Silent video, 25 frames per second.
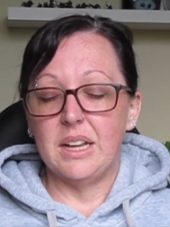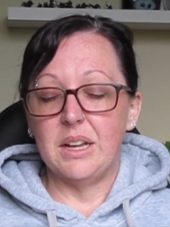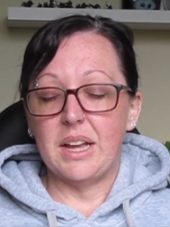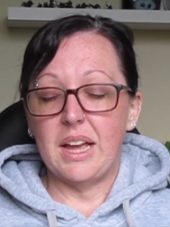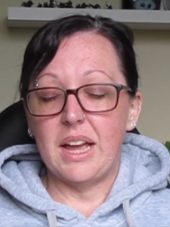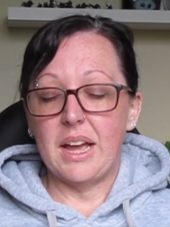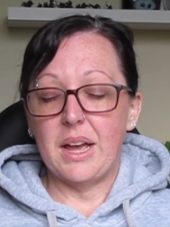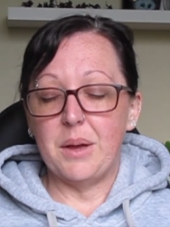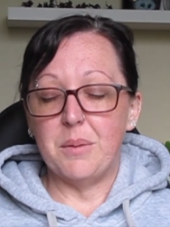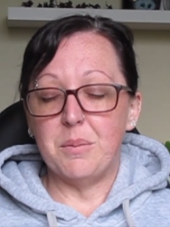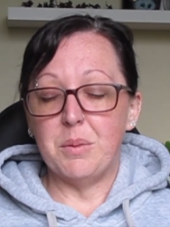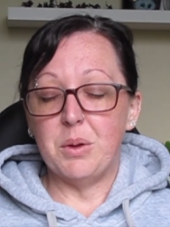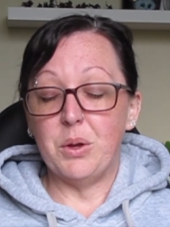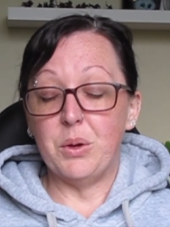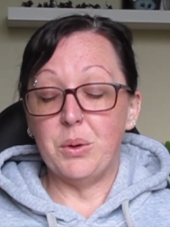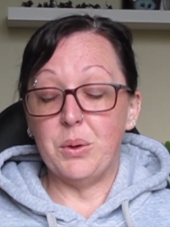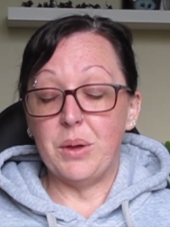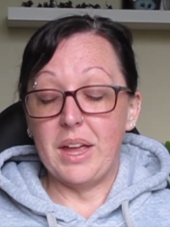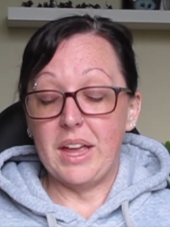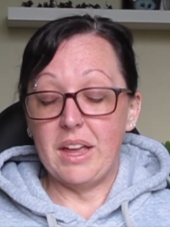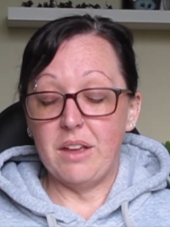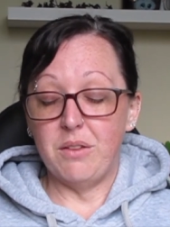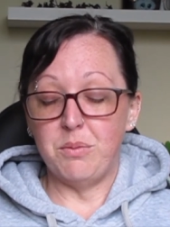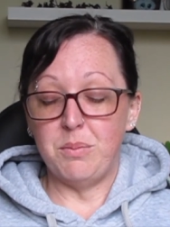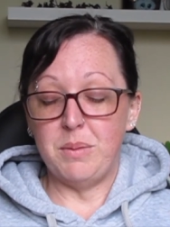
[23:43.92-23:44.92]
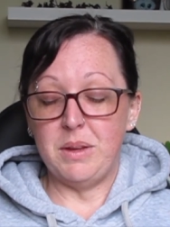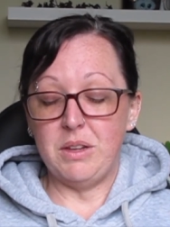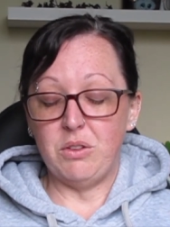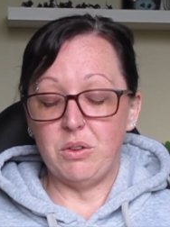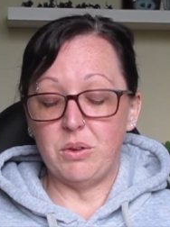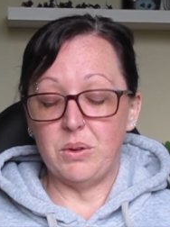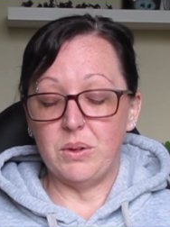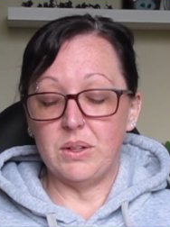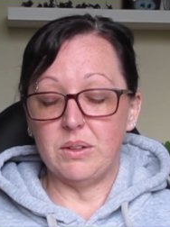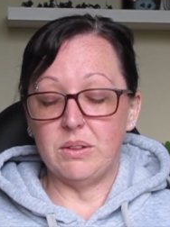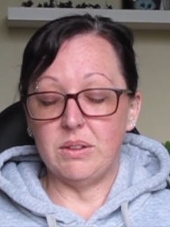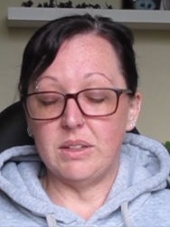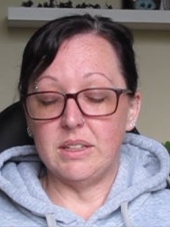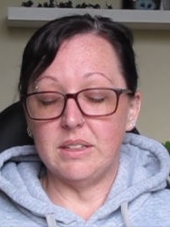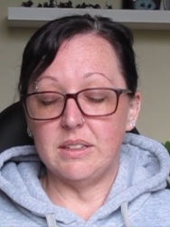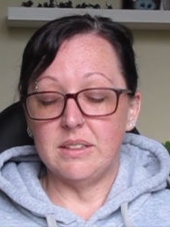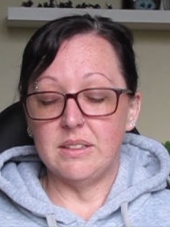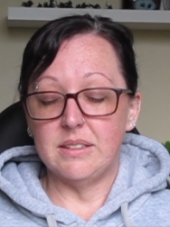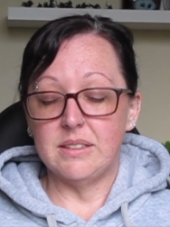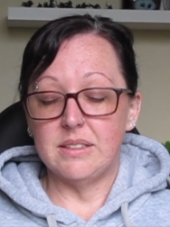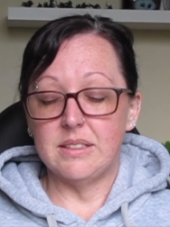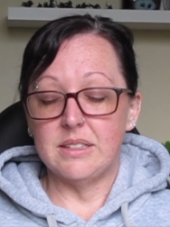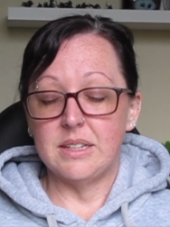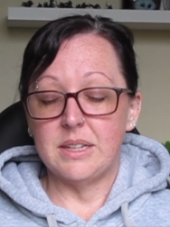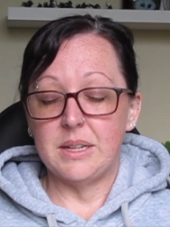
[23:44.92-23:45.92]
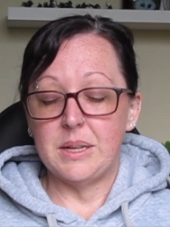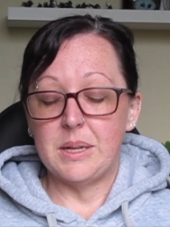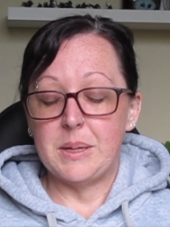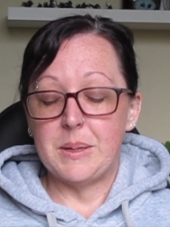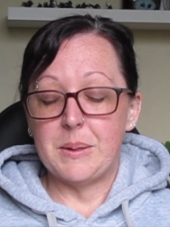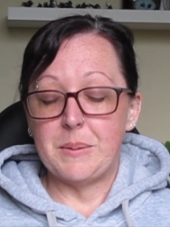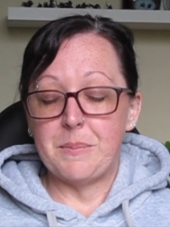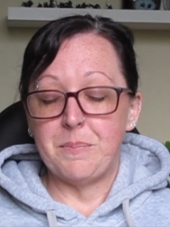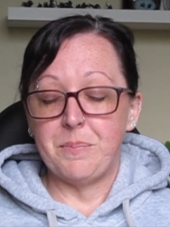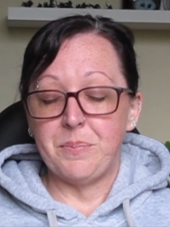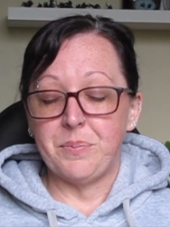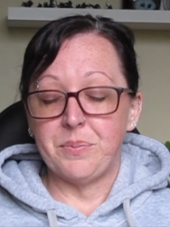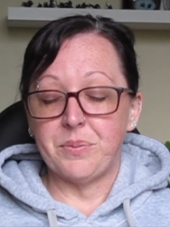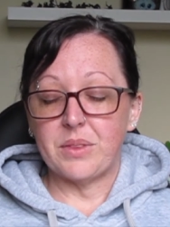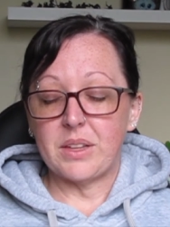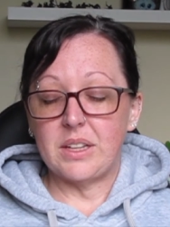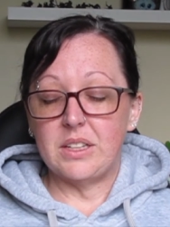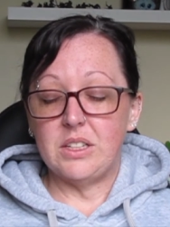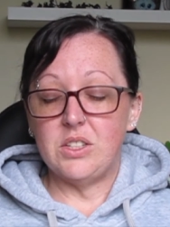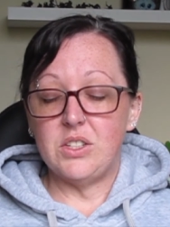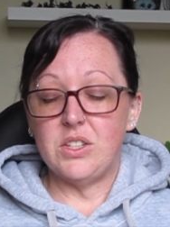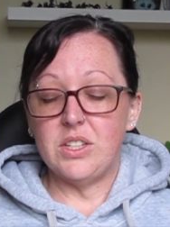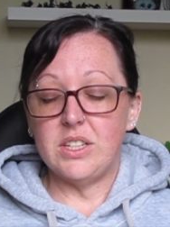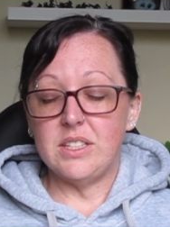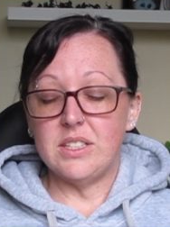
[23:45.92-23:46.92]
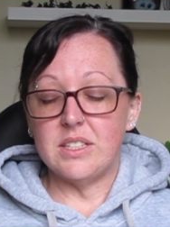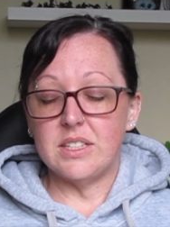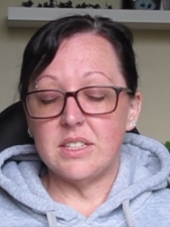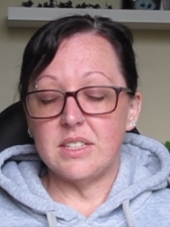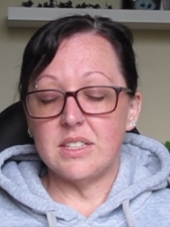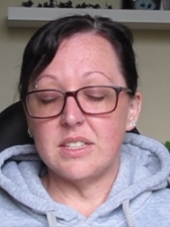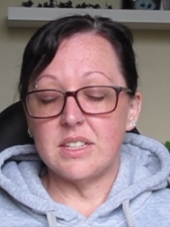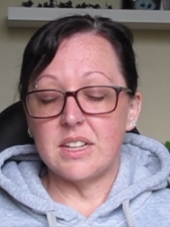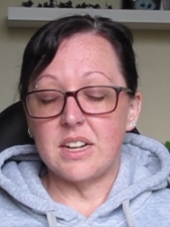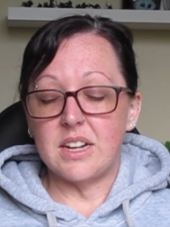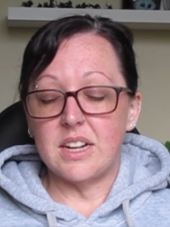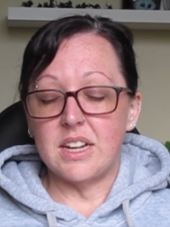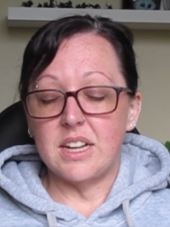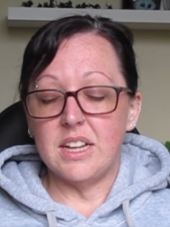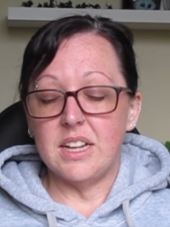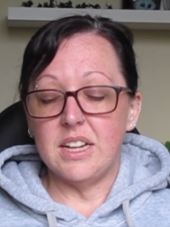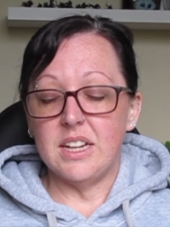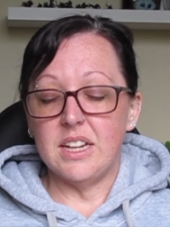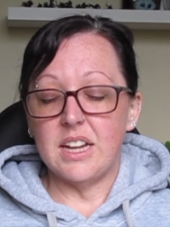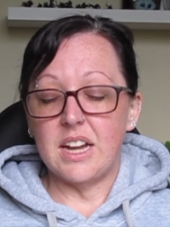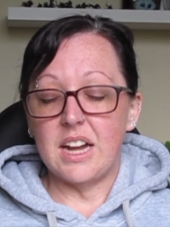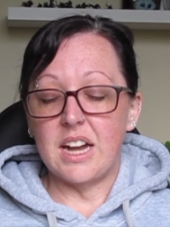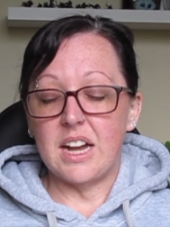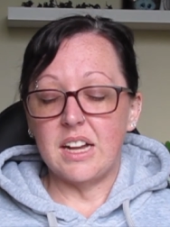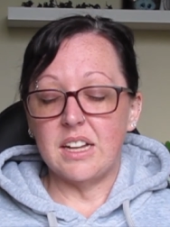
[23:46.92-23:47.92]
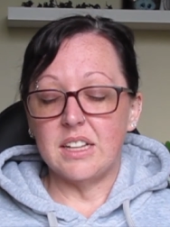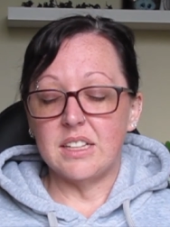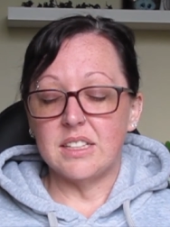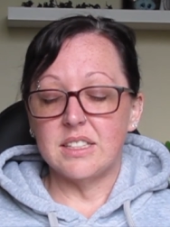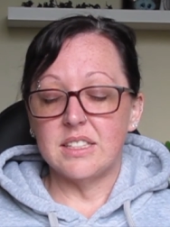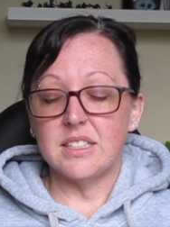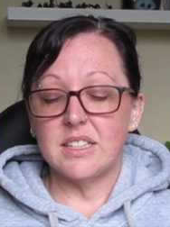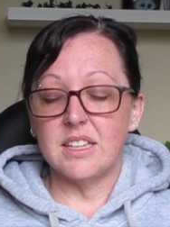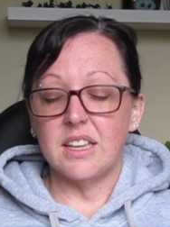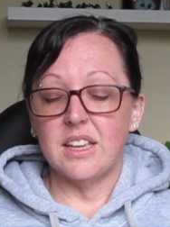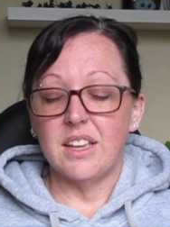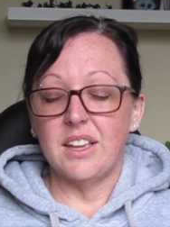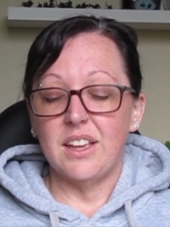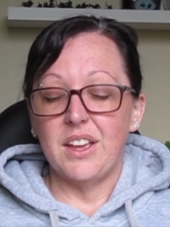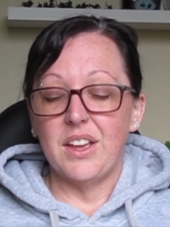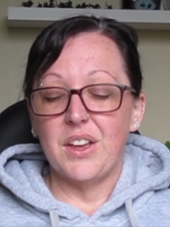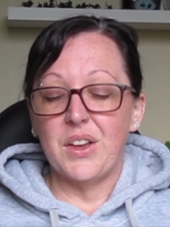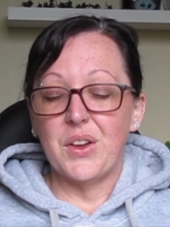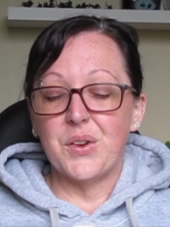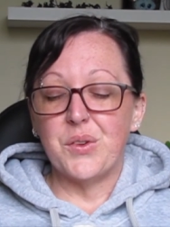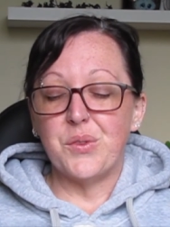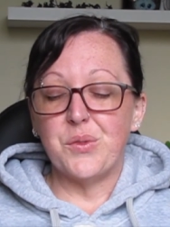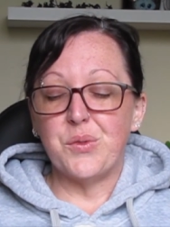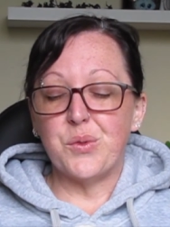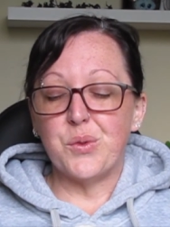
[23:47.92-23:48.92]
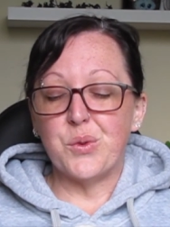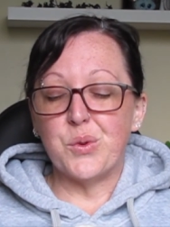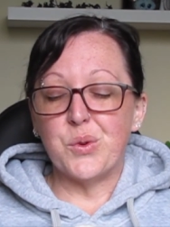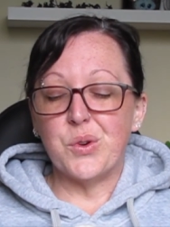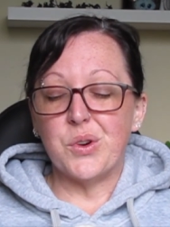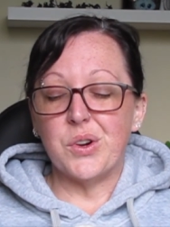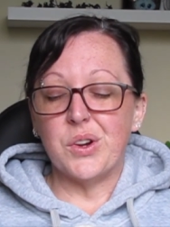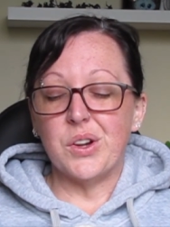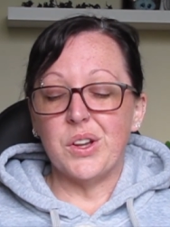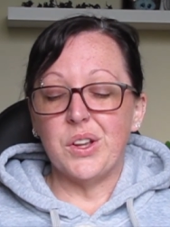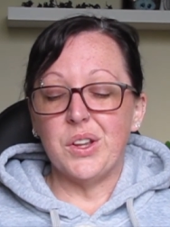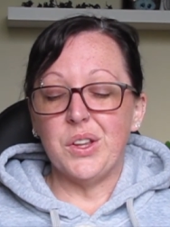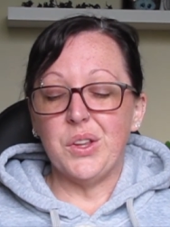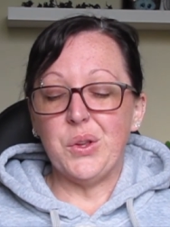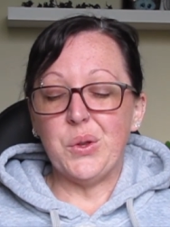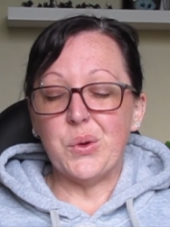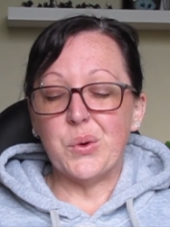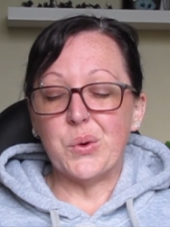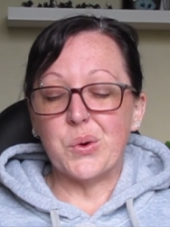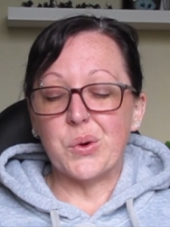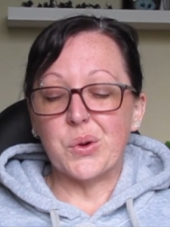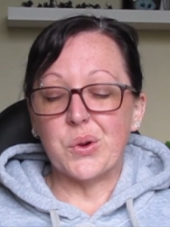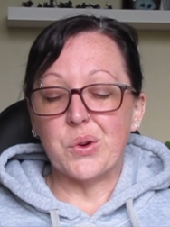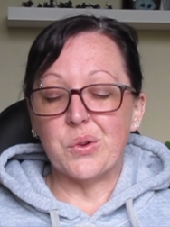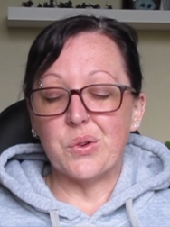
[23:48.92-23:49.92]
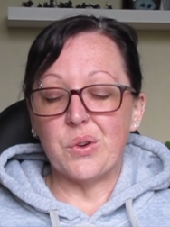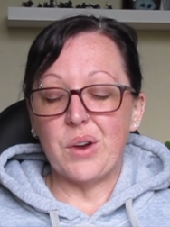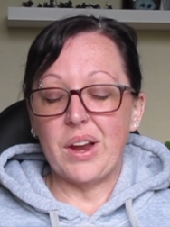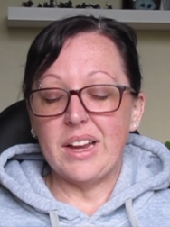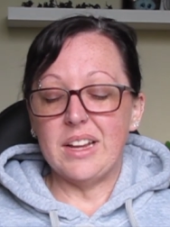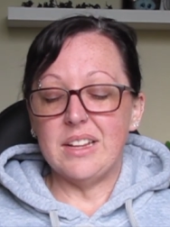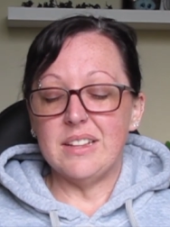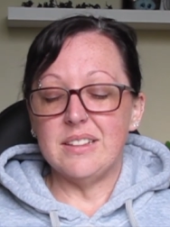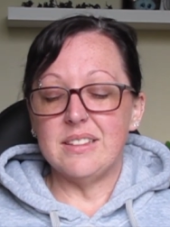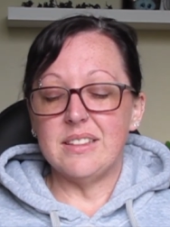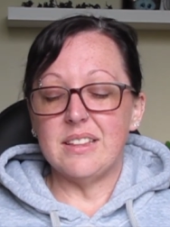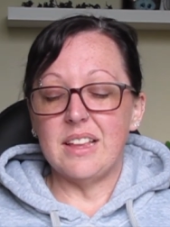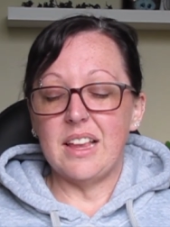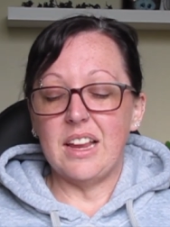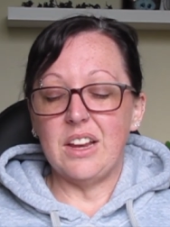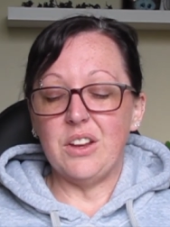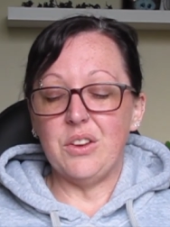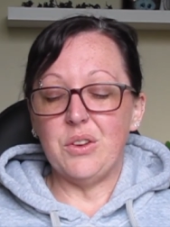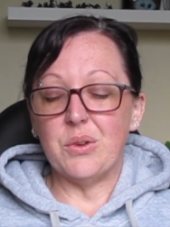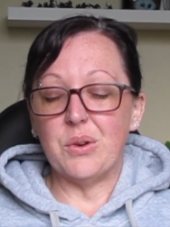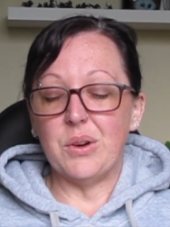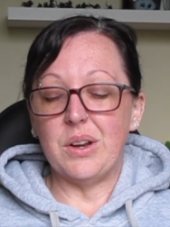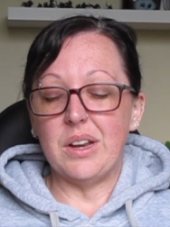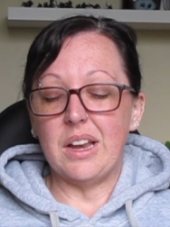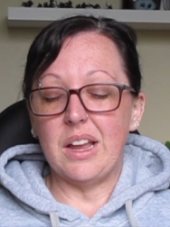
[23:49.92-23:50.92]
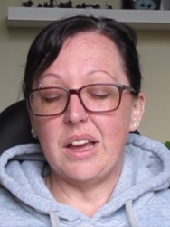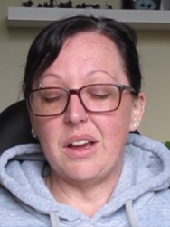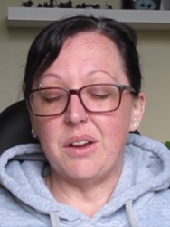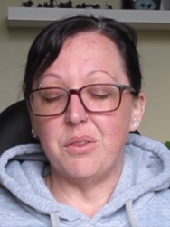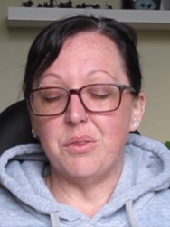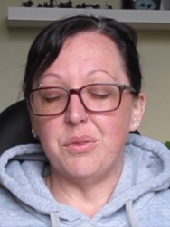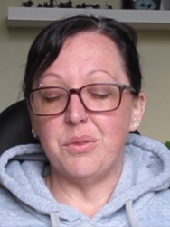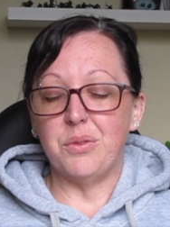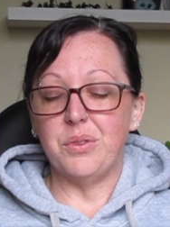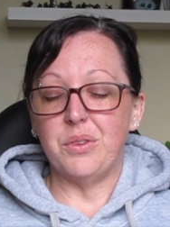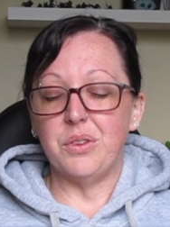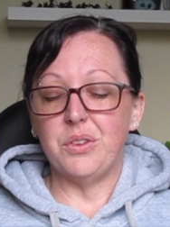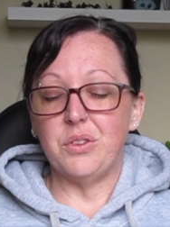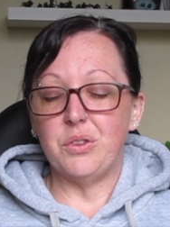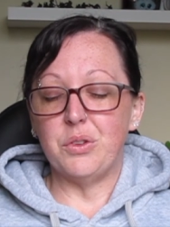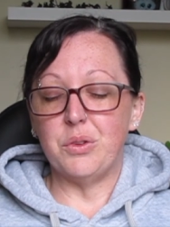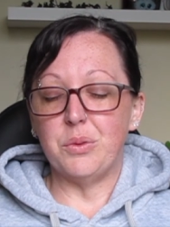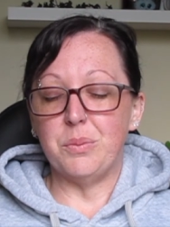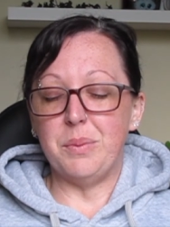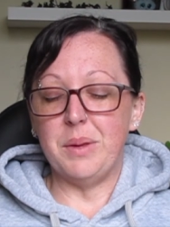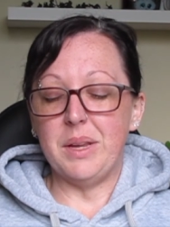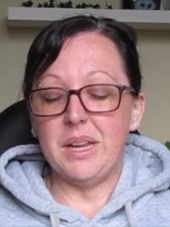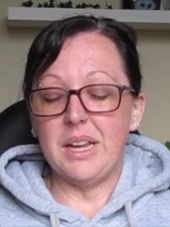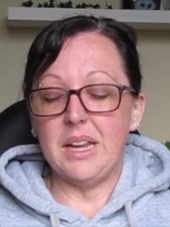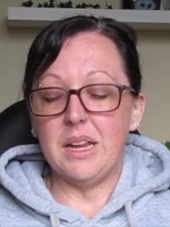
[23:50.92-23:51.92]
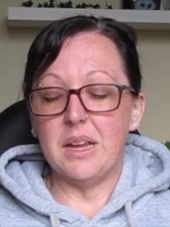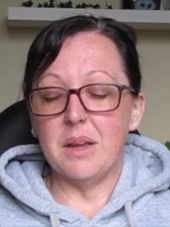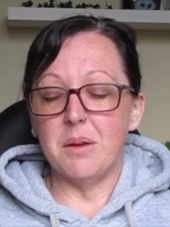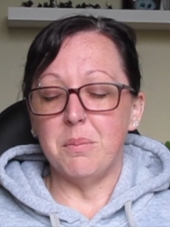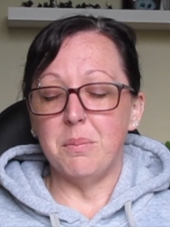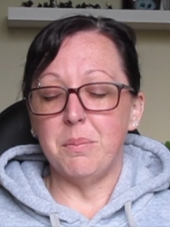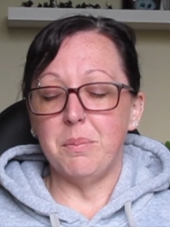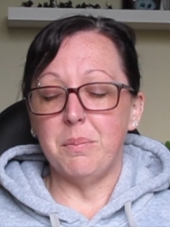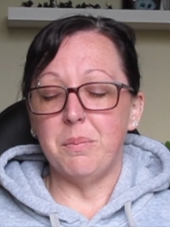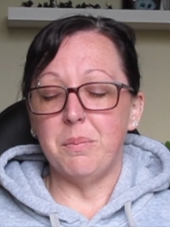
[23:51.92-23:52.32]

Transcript: um, who have mental illness. Jesus, I ask for your grace and your love to be